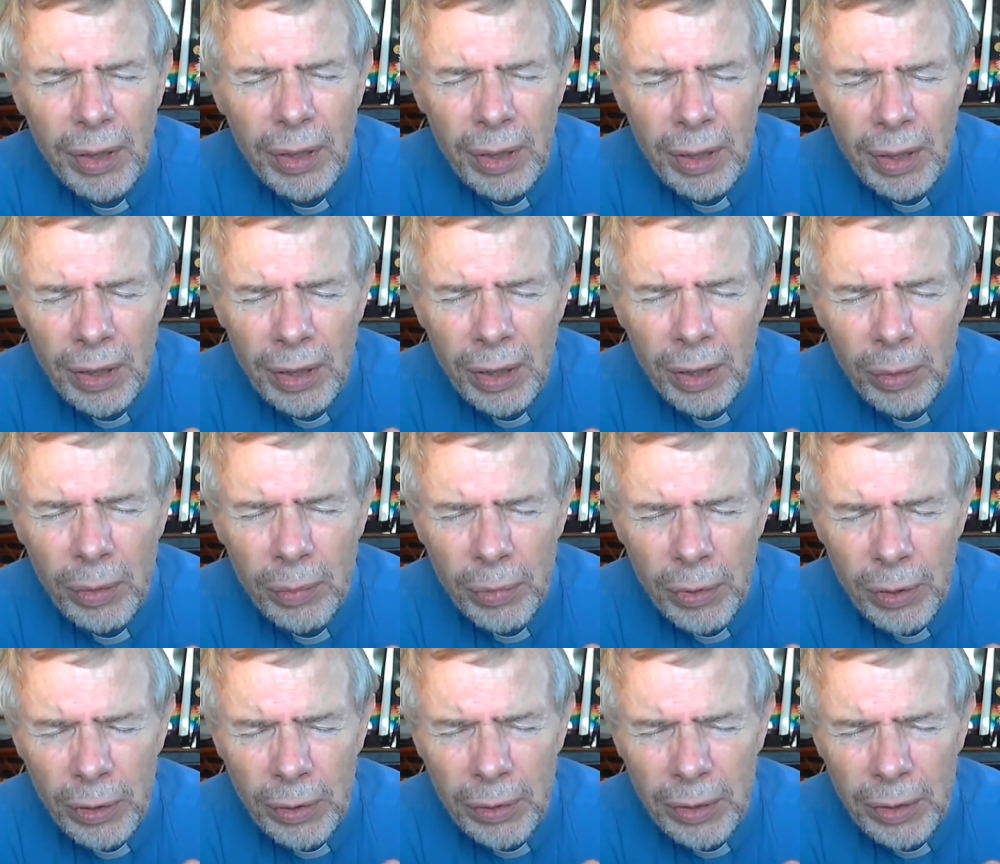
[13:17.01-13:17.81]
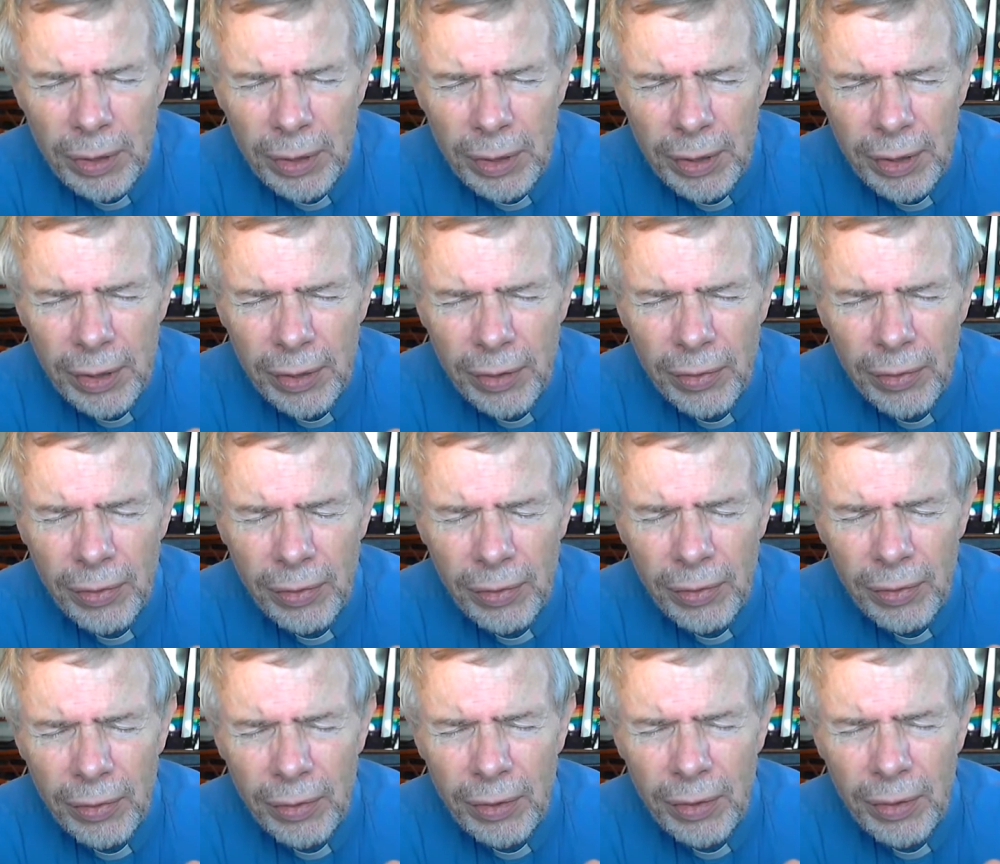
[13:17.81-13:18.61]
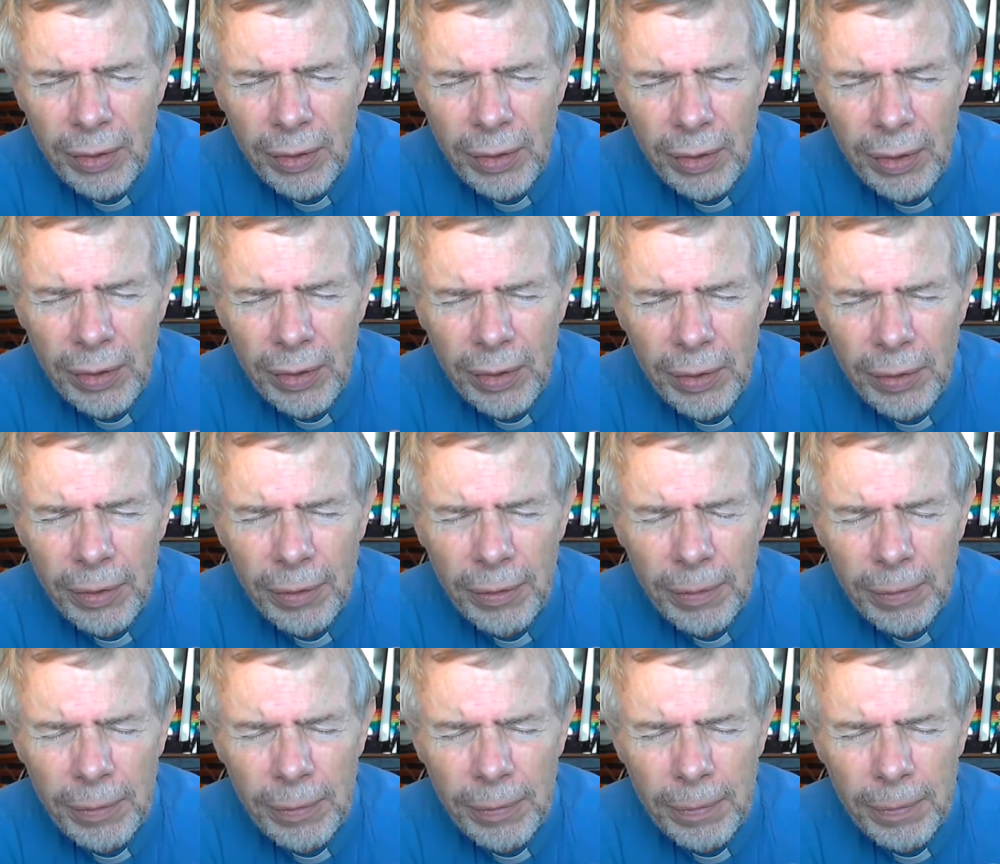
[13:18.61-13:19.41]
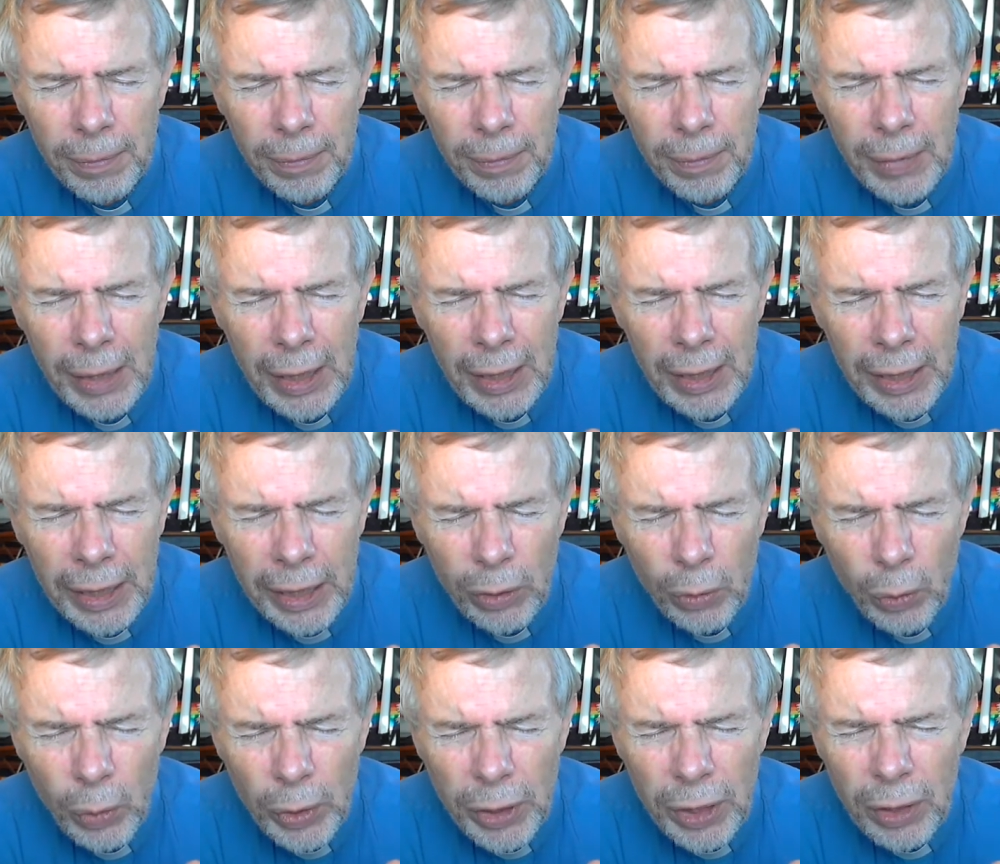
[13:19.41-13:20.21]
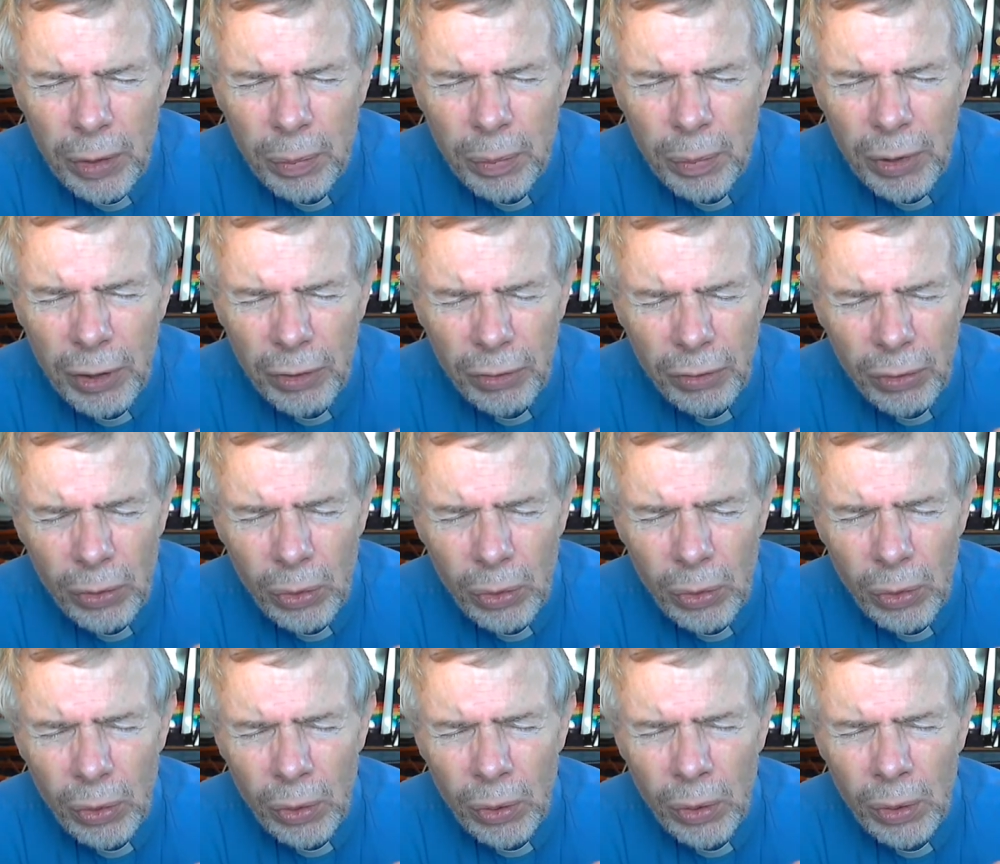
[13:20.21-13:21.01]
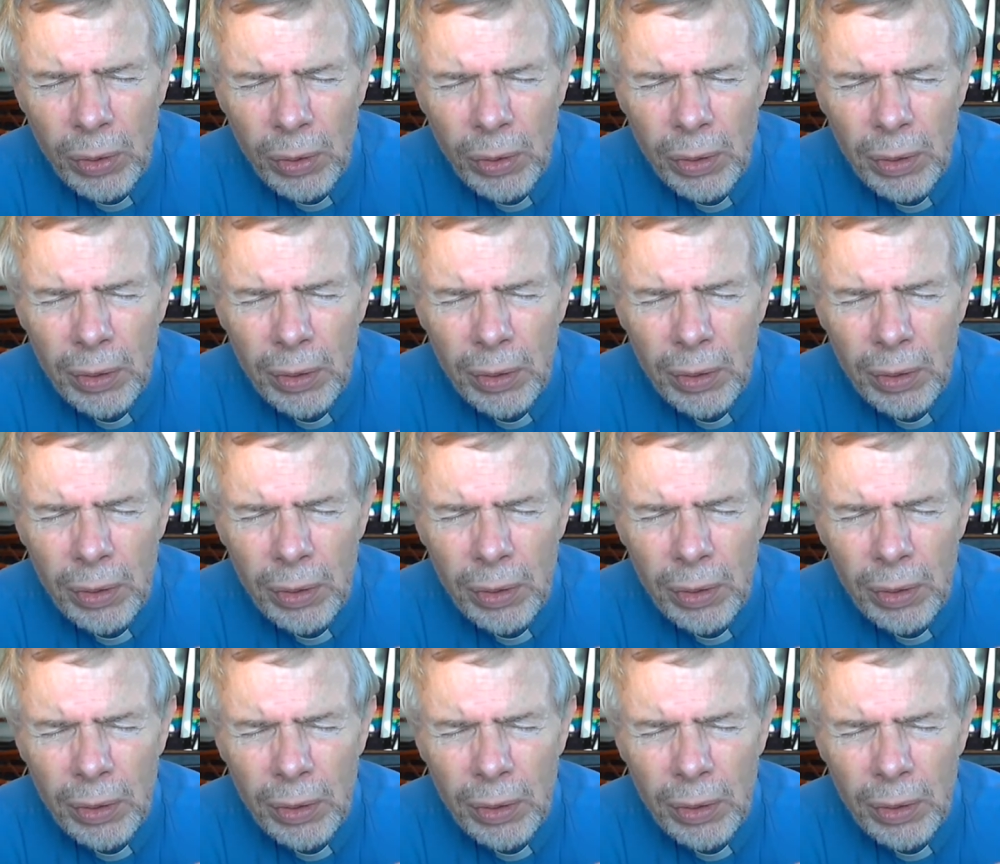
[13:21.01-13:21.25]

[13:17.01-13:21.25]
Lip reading: our brokenness, and how we can be sure